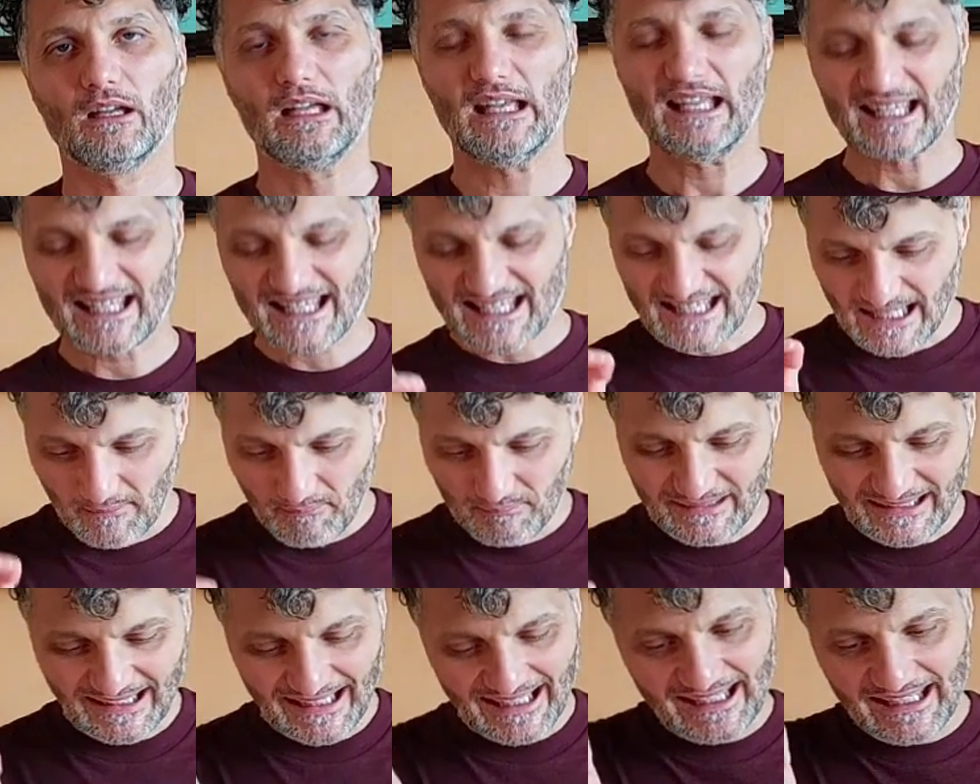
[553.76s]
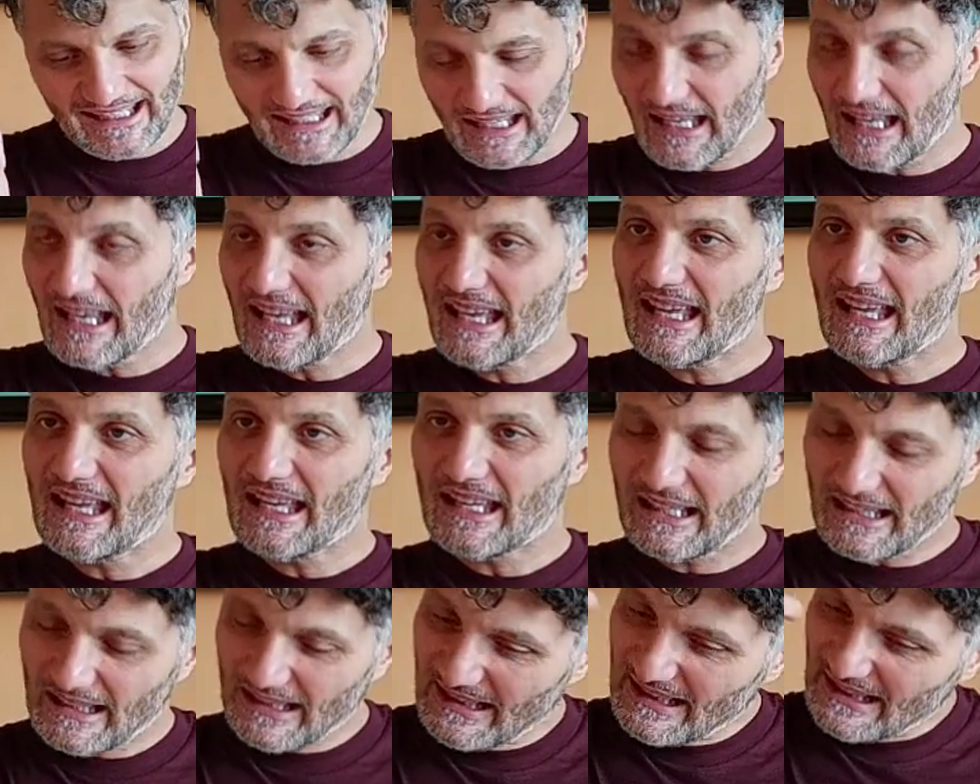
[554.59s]
Something
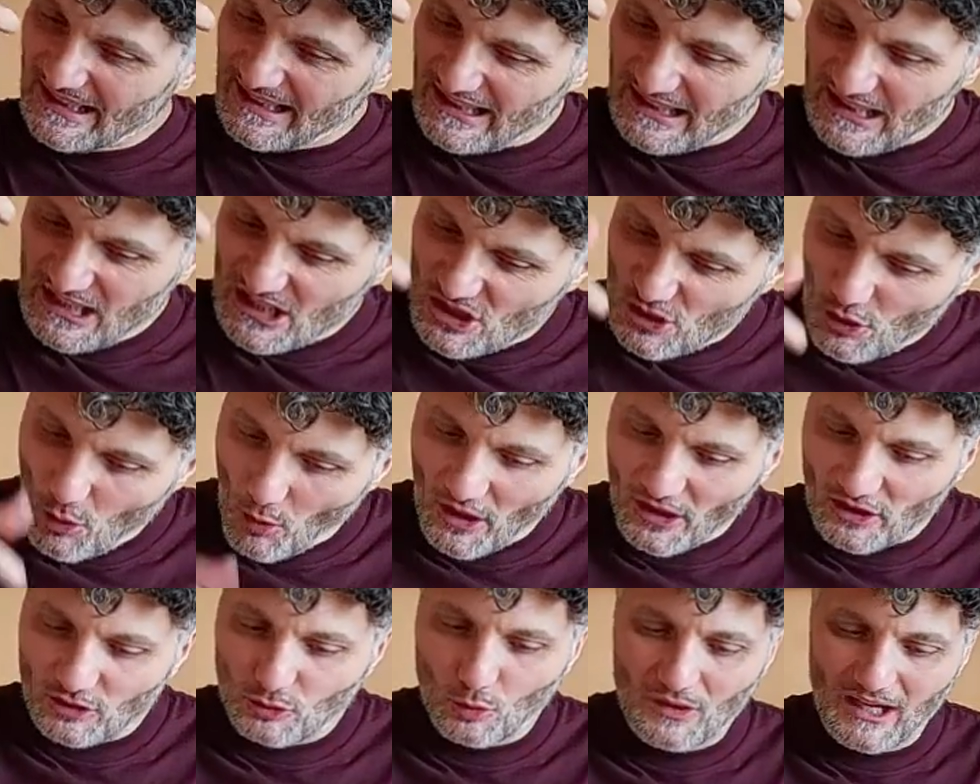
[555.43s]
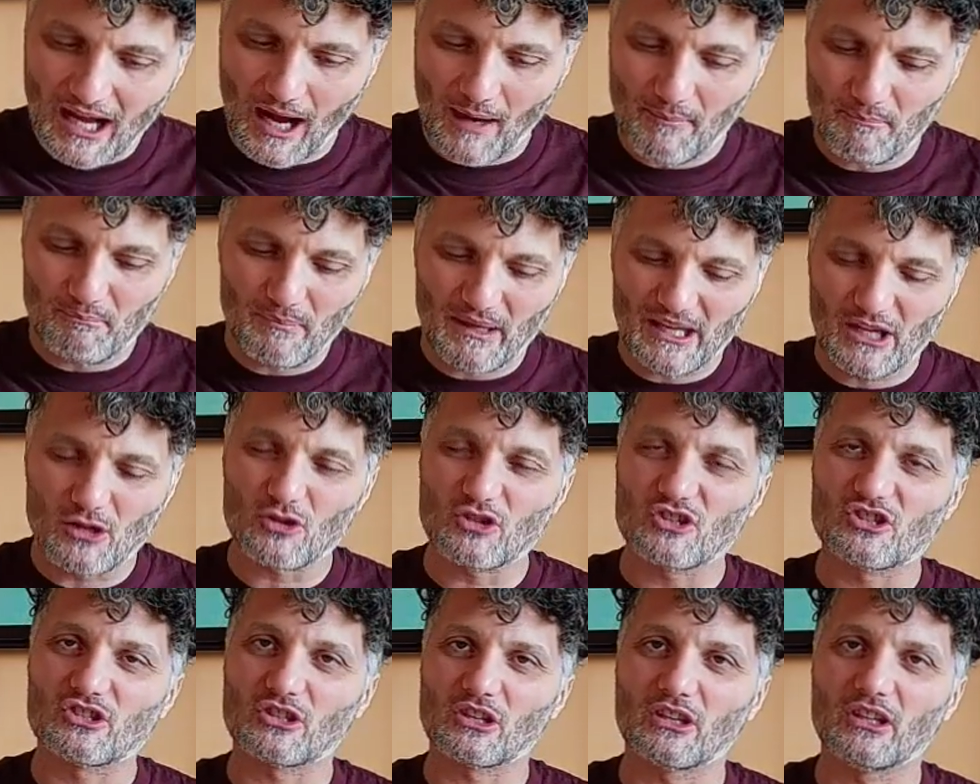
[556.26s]
is going to come
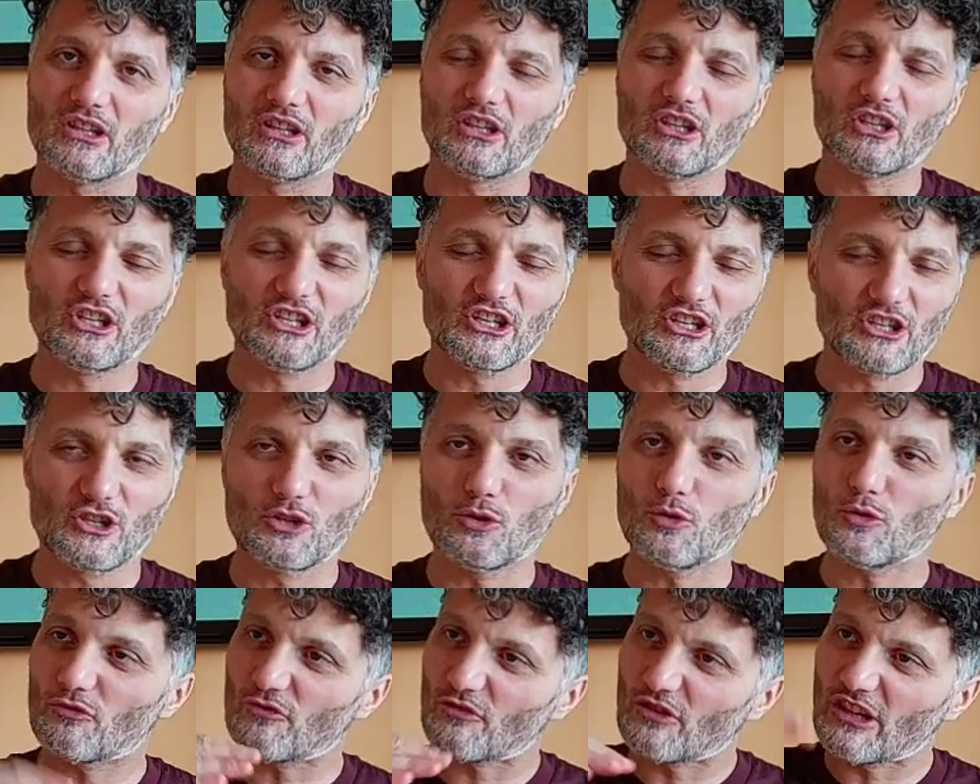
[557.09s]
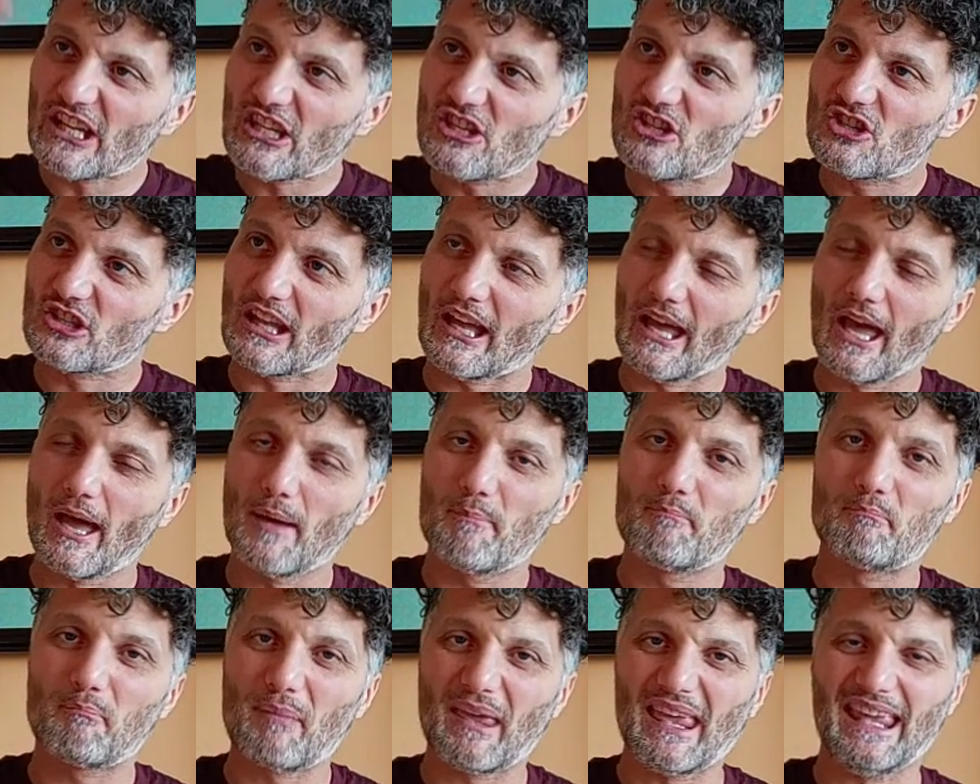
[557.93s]
because you reached a
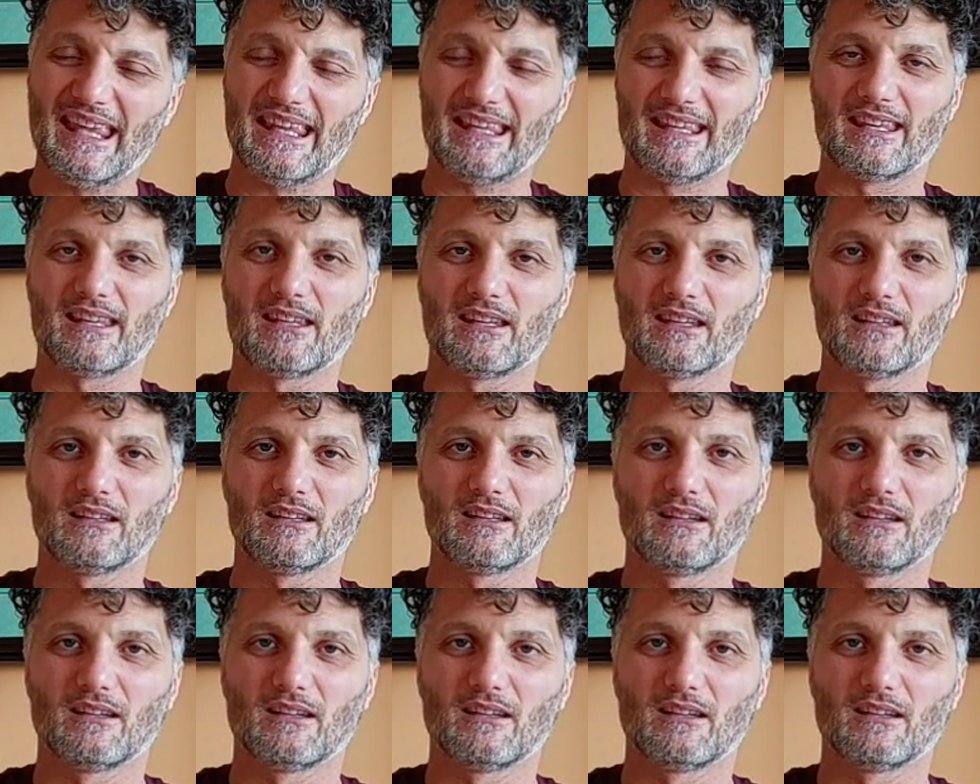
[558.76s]
peak.